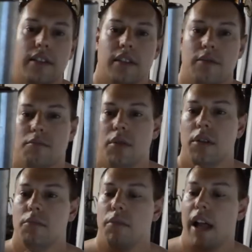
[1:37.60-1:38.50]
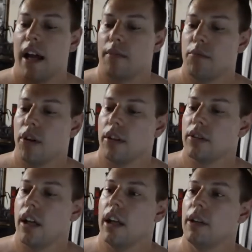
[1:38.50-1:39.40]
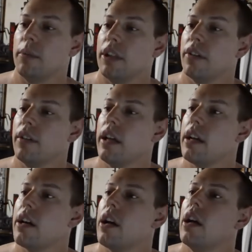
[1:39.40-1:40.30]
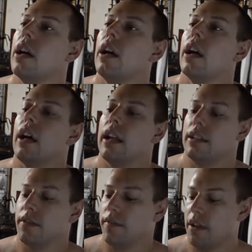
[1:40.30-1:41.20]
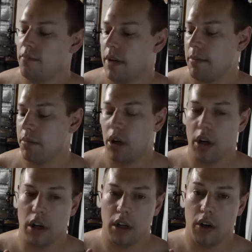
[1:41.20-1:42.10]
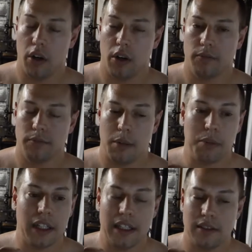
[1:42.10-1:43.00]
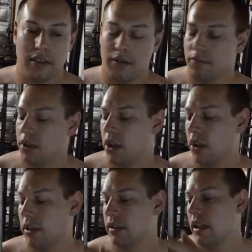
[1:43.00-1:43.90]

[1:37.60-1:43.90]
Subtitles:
some black marks on them here and there. It's from my bar, or my plates, so it's